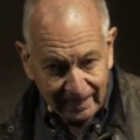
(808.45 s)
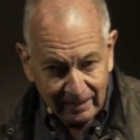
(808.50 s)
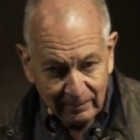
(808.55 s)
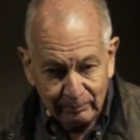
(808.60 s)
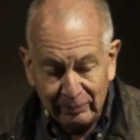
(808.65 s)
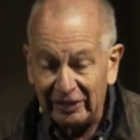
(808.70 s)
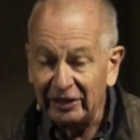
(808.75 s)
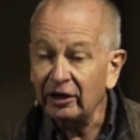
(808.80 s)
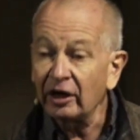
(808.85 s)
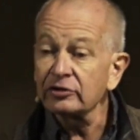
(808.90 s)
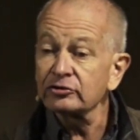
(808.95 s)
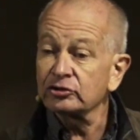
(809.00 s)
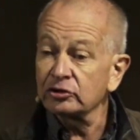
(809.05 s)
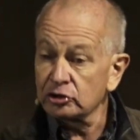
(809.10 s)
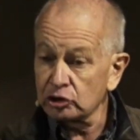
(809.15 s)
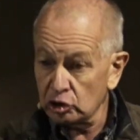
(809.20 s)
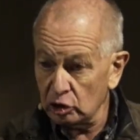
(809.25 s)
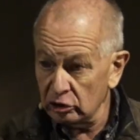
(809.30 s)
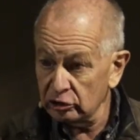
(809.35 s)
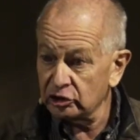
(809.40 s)
Because the
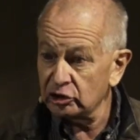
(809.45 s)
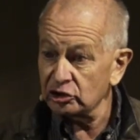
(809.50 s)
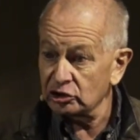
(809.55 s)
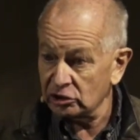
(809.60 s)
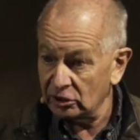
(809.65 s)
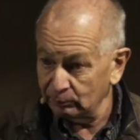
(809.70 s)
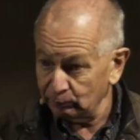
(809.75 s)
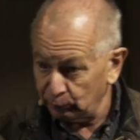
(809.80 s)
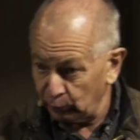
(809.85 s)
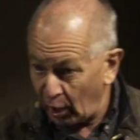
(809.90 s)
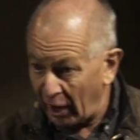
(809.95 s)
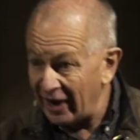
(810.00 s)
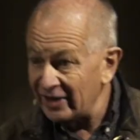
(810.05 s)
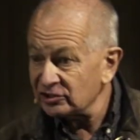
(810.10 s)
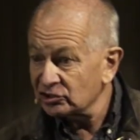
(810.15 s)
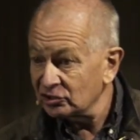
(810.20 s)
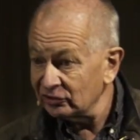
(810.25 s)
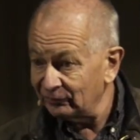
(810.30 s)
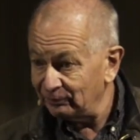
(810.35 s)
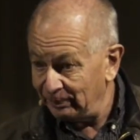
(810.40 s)
church is
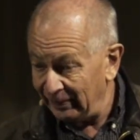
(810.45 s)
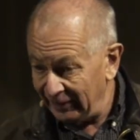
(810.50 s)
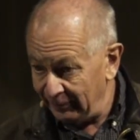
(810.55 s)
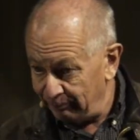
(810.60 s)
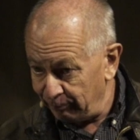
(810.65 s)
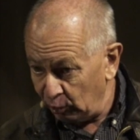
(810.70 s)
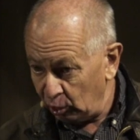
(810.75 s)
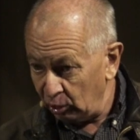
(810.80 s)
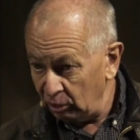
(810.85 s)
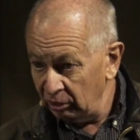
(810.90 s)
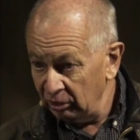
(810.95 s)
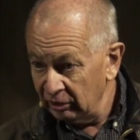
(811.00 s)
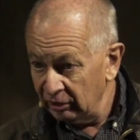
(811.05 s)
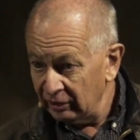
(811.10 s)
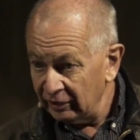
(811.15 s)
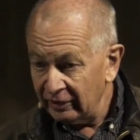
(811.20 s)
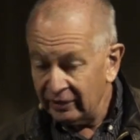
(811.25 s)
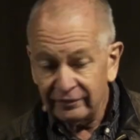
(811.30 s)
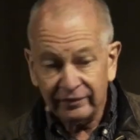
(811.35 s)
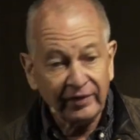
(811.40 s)
comprised of people,
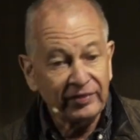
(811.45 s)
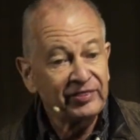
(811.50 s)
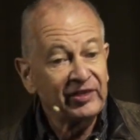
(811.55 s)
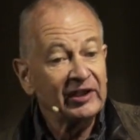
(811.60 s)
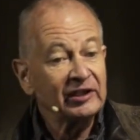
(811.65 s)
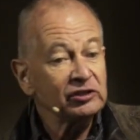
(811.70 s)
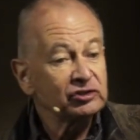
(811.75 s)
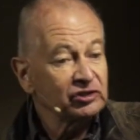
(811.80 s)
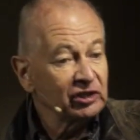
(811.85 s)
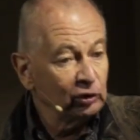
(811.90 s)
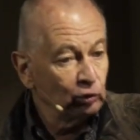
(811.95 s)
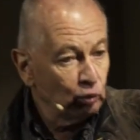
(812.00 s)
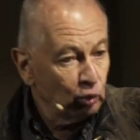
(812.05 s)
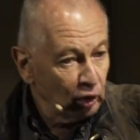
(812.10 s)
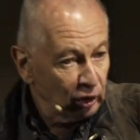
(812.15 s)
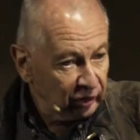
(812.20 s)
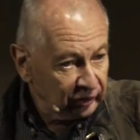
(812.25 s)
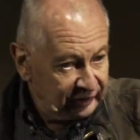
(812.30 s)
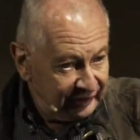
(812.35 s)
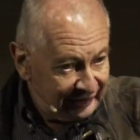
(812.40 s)
the things that
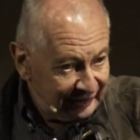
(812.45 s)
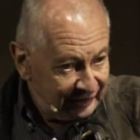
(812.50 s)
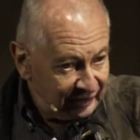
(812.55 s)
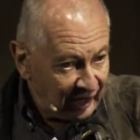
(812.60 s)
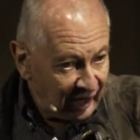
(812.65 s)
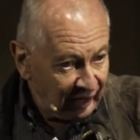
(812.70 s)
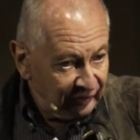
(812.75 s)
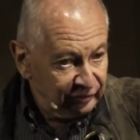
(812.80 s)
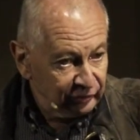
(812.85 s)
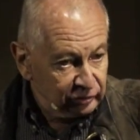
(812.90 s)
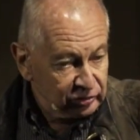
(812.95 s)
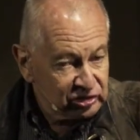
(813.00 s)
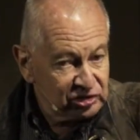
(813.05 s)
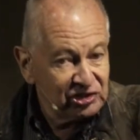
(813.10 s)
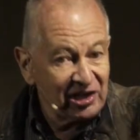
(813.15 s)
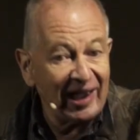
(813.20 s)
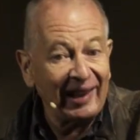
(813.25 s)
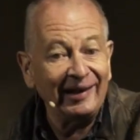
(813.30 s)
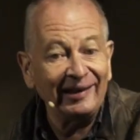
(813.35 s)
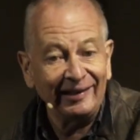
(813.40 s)
work in other
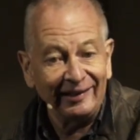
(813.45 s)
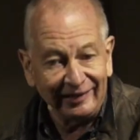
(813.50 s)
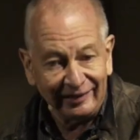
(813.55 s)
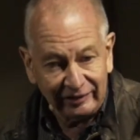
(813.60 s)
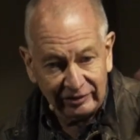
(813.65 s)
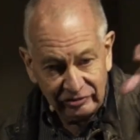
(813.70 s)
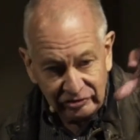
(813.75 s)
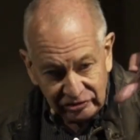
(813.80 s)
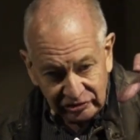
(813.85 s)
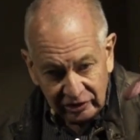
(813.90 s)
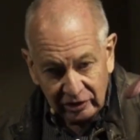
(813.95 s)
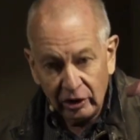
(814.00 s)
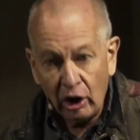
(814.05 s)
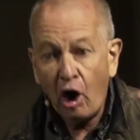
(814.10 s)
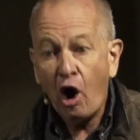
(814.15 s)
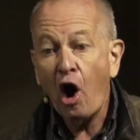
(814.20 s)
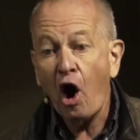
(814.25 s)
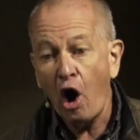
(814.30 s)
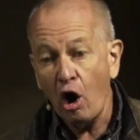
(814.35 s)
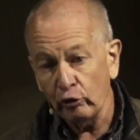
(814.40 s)
settings
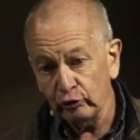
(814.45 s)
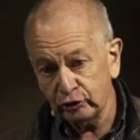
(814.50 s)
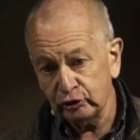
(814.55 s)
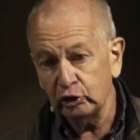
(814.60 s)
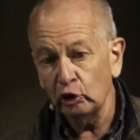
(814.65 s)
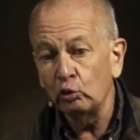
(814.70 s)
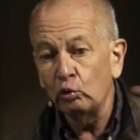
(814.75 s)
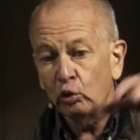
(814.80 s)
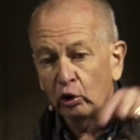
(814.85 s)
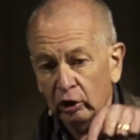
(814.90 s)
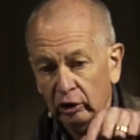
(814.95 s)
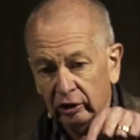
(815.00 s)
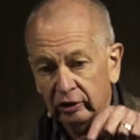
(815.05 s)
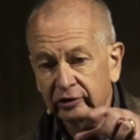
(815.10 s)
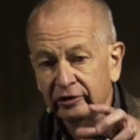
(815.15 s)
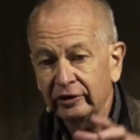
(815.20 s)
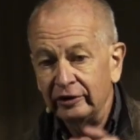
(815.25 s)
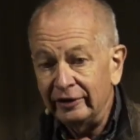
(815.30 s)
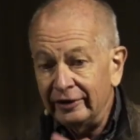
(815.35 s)
also work